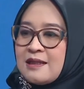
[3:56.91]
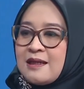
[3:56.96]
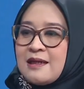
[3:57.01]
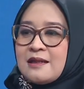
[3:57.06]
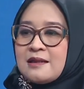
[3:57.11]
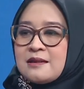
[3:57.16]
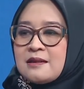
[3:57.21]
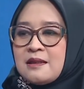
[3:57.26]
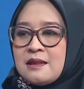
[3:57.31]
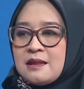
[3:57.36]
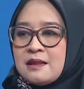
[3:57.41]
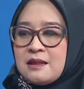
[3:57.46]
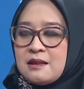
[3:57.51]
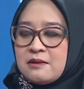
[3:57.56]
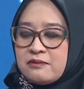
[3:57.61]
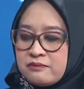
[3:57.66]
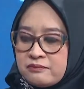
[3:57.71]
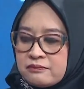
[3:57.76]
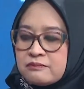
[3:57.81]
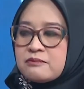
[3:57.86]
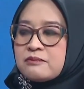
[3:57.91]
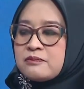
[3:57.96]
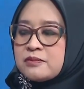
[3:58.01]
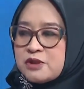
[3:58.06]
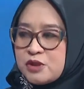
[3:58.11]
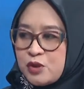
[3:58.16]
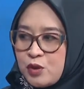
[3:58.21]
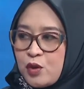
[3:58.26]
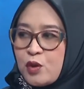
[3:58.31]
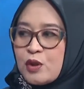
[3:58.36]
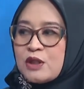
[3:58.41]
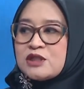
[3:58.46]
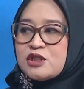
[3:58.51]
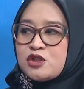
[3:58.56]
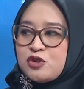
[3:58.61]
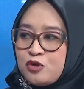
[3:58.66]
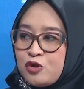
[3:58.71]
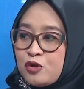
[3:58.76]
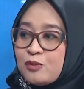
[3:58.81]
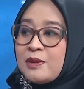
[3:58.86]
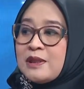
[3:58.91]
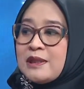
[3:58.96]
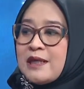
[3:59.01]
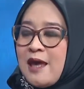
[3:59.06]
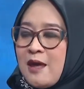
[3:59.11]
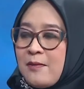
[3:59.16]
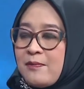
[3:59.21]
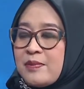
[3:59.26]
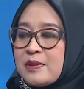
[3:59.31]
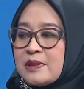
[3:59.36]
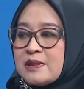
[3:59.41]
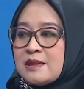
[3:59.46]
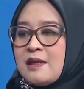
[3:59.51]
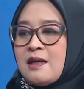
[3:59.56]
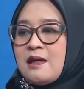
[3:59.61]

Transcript: and so it's normally happen